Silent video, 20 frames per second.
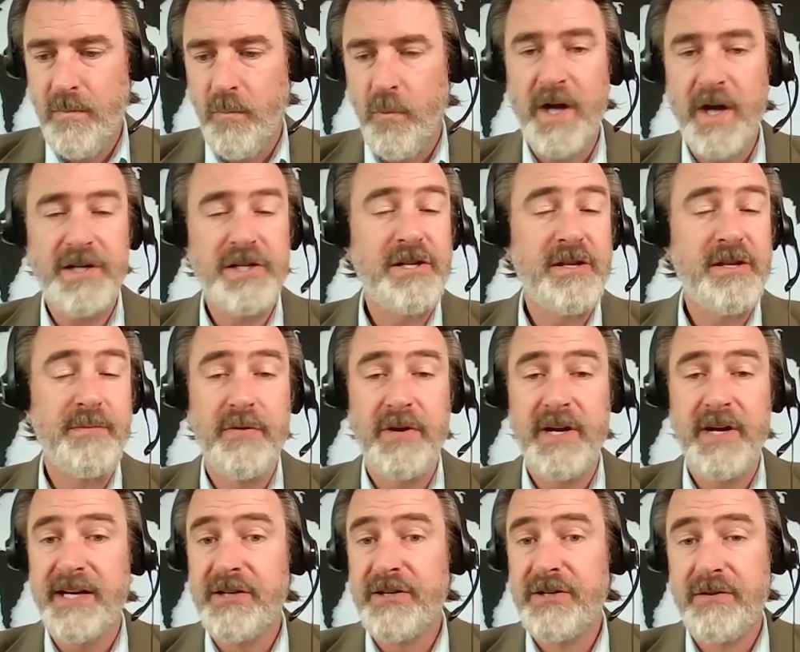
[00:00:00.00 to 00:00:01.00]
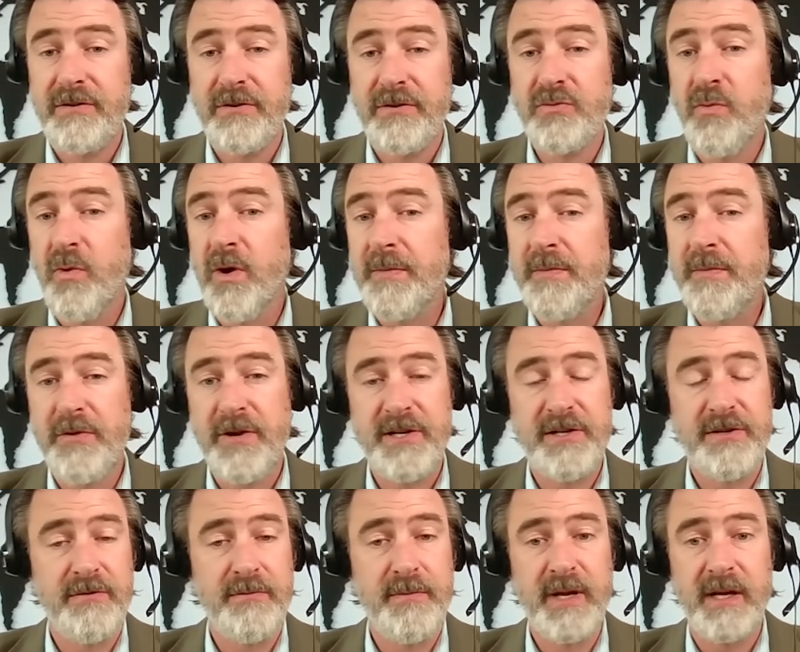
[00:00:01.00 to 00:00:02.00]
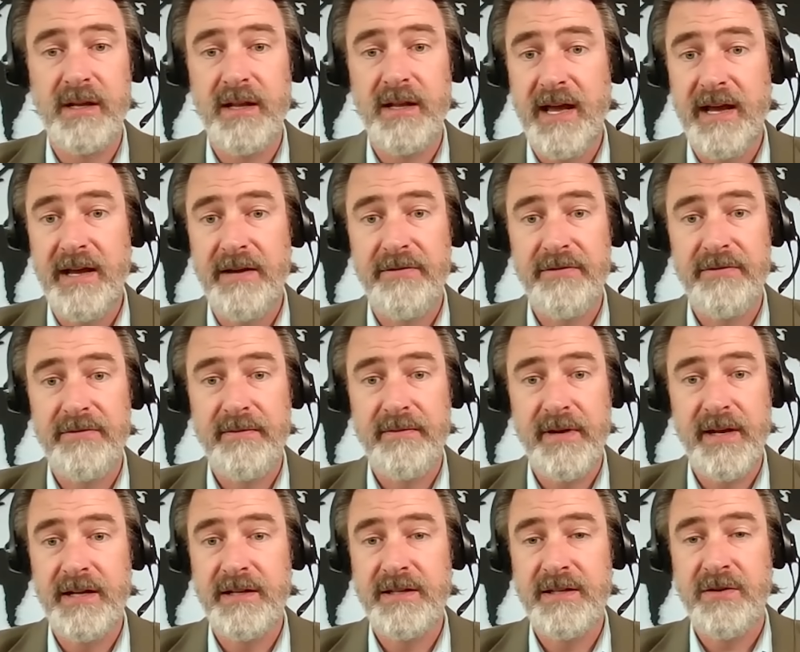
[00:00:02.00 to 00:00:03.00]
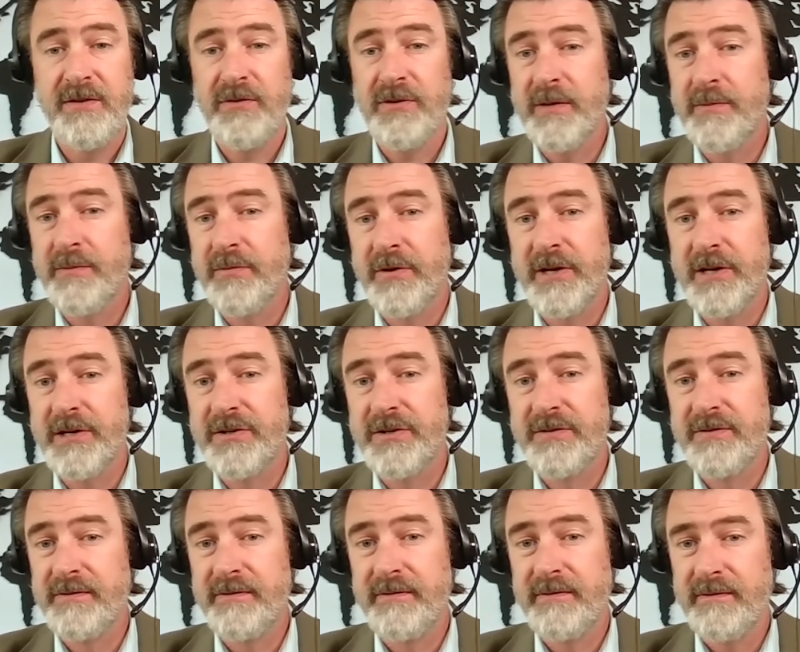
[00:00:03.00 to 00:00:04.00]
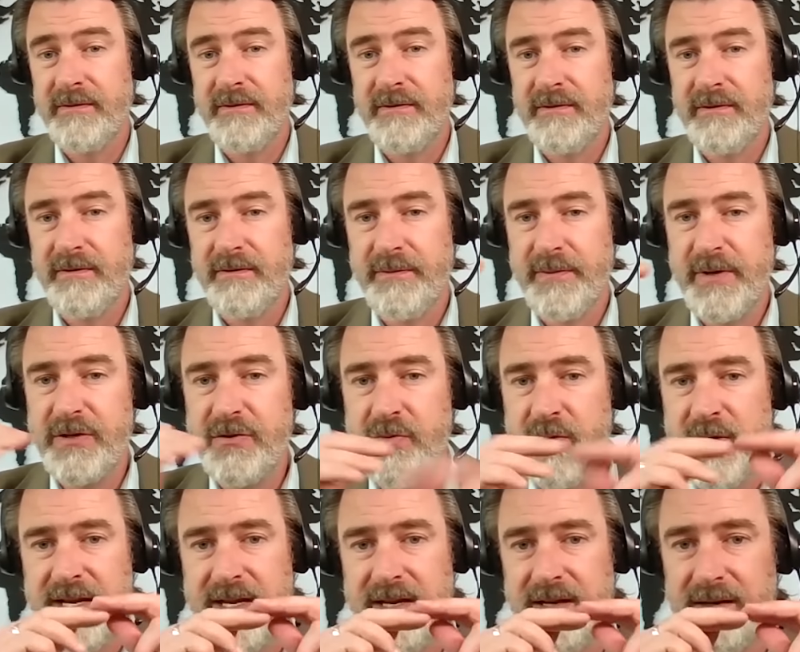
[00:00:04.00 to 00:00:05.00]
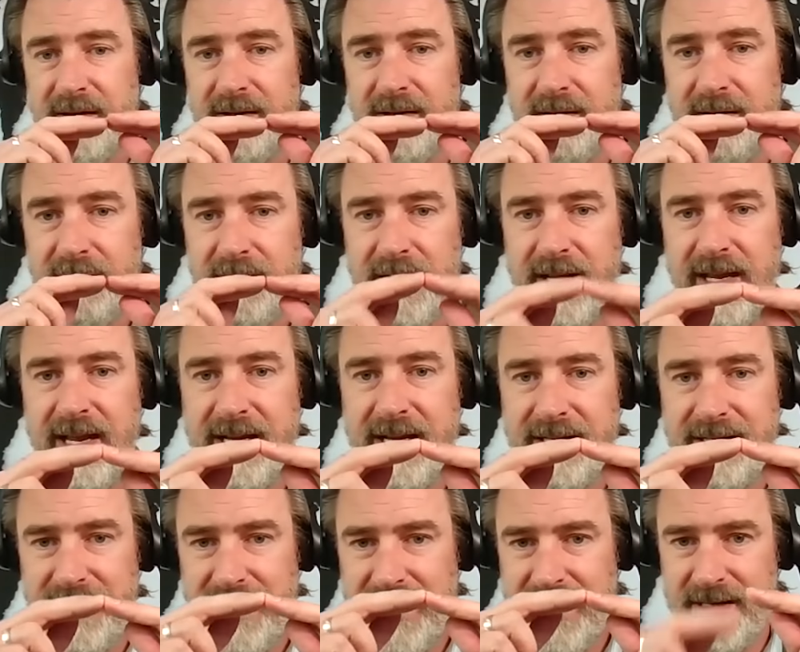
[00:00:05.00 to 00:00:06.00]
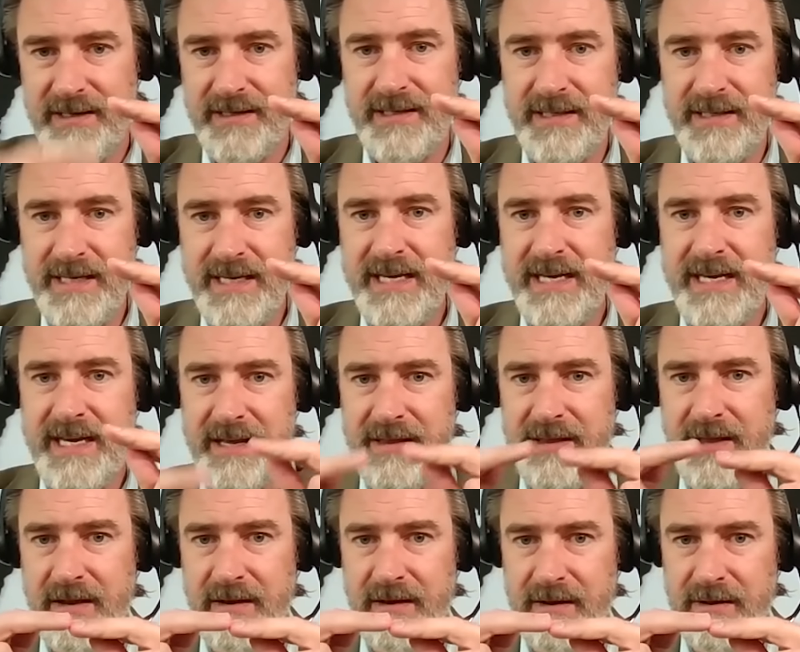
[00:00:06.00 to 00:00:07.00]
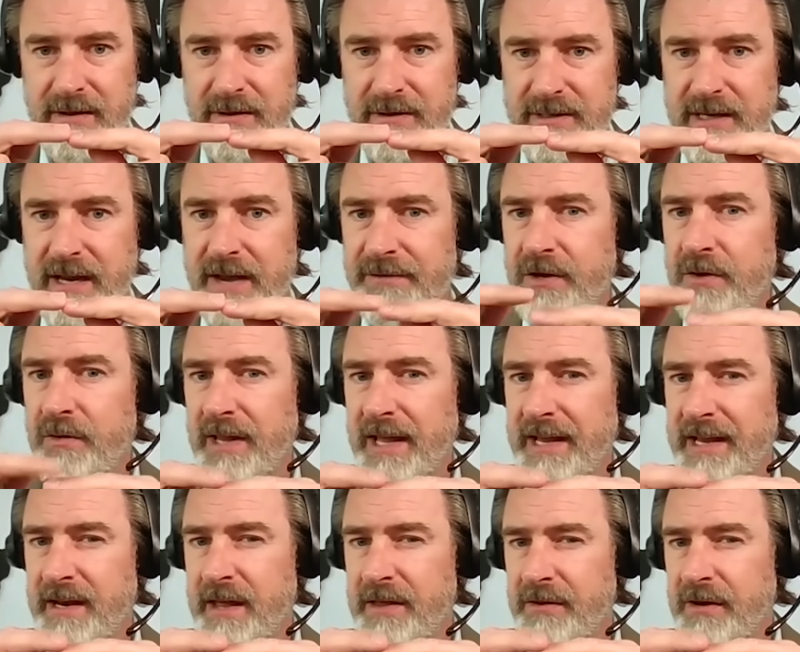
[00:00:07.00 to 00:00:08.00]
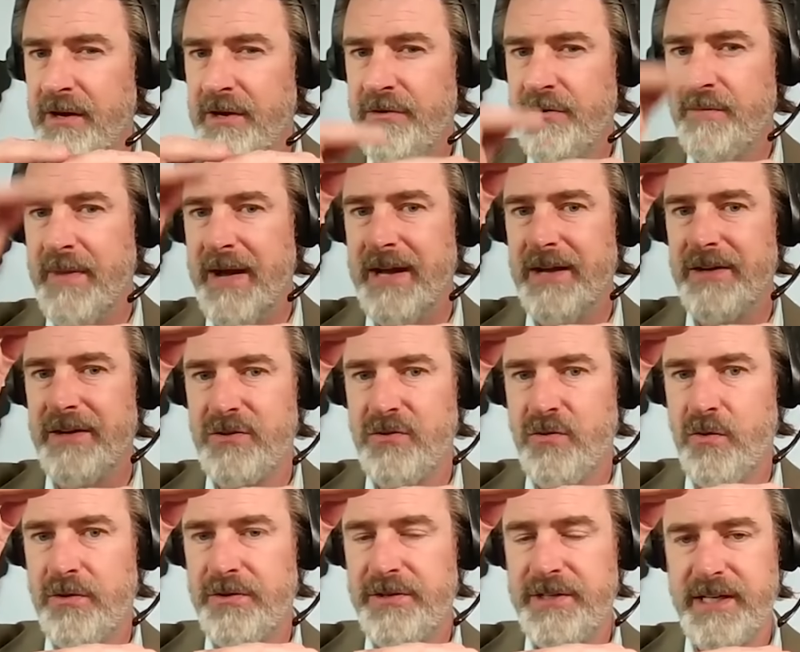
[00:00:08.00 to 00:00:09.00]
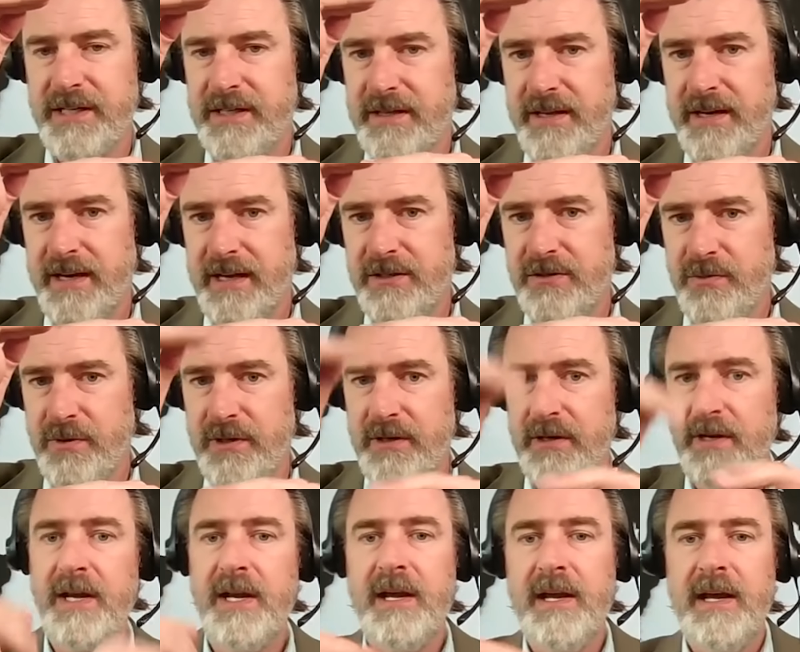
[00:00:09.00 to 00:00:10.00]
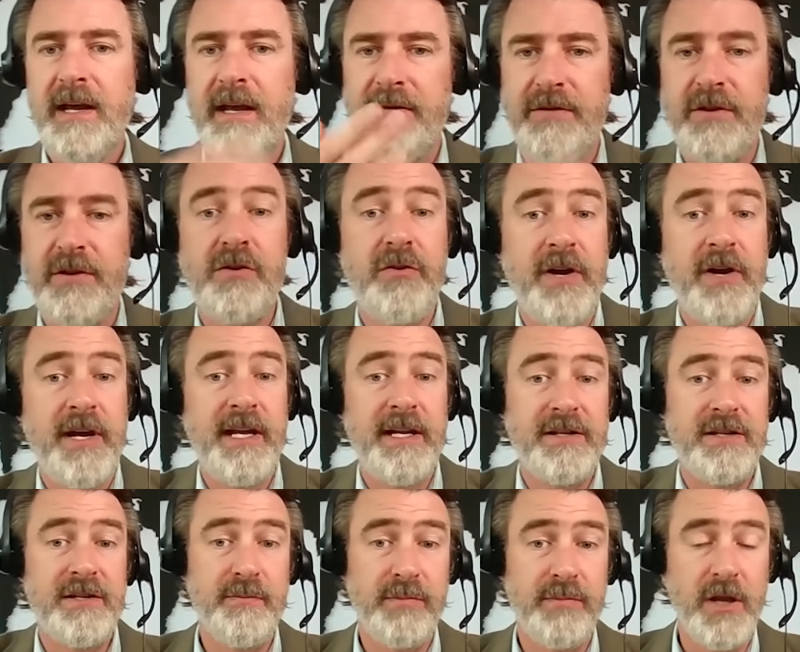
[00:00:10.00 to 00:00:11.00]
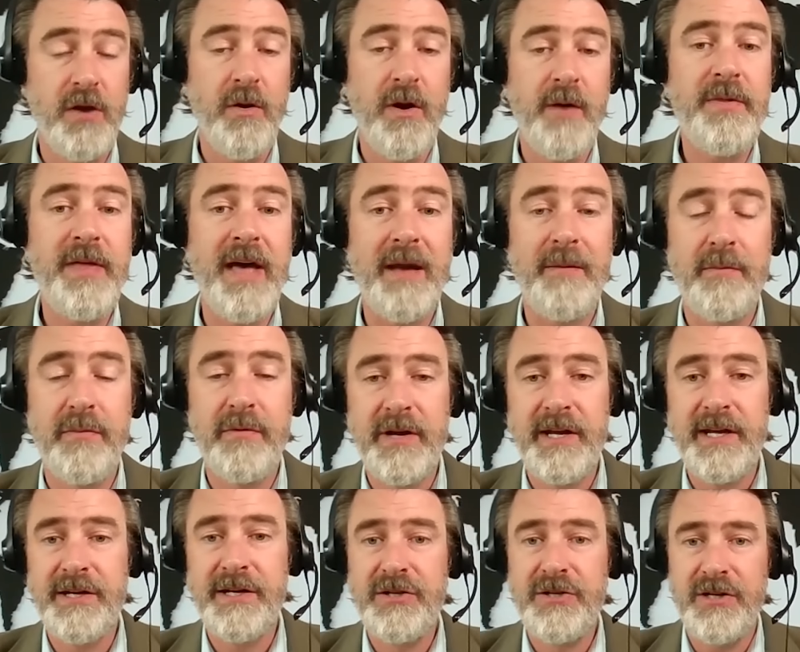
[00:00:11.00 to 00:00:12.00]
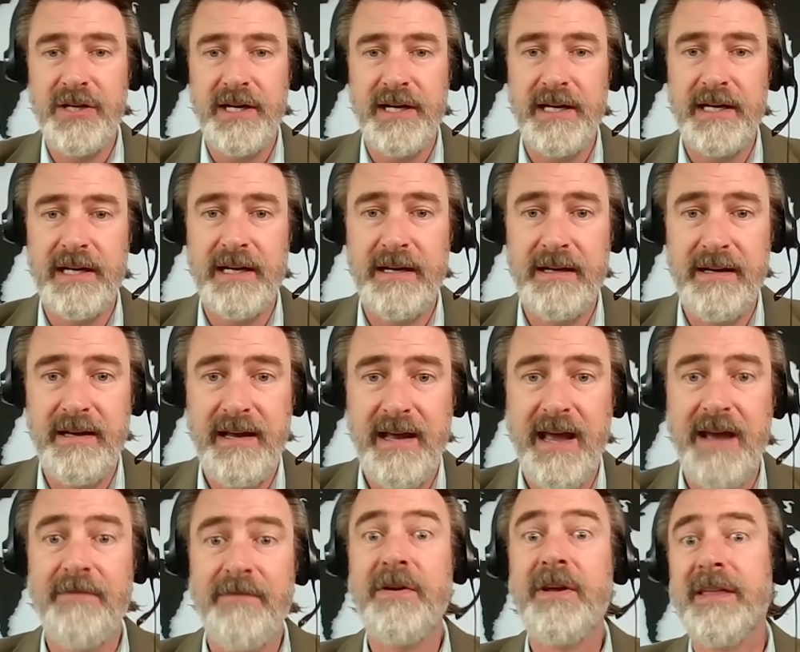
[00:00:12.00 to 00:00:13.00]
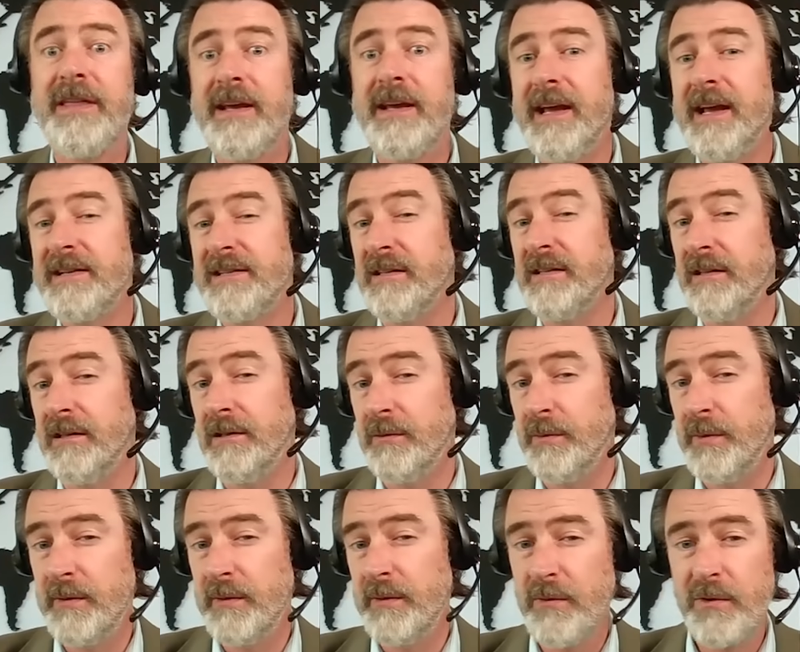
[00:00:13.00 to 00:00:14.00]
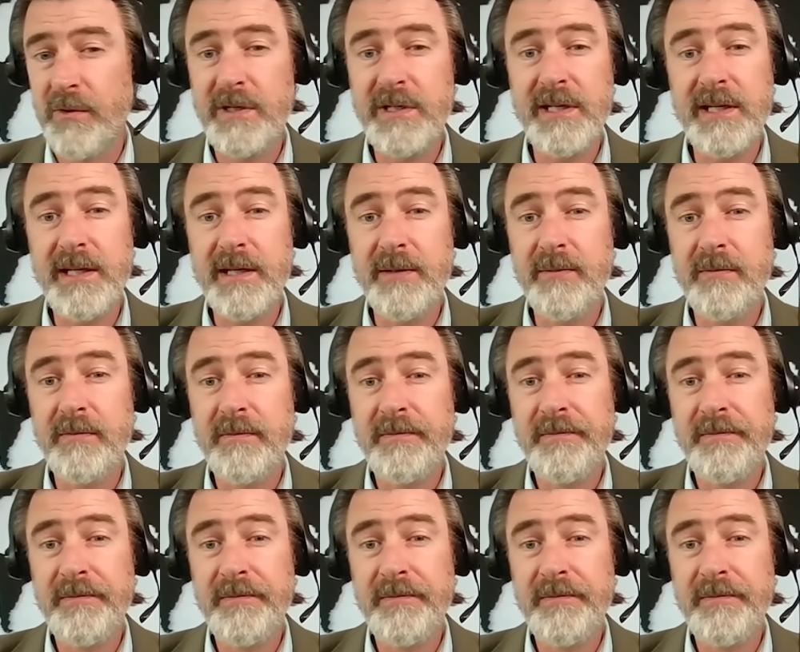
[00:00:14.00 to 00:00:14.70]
Watch the bridge. There's one bridge through Mykolaiv, and it's the only bridge between it and the sea, and then there's, you have to go like another one hundred miles north to get to the next one. If the Ukrainians blow up that bridge, uh, everything has a little bit more time,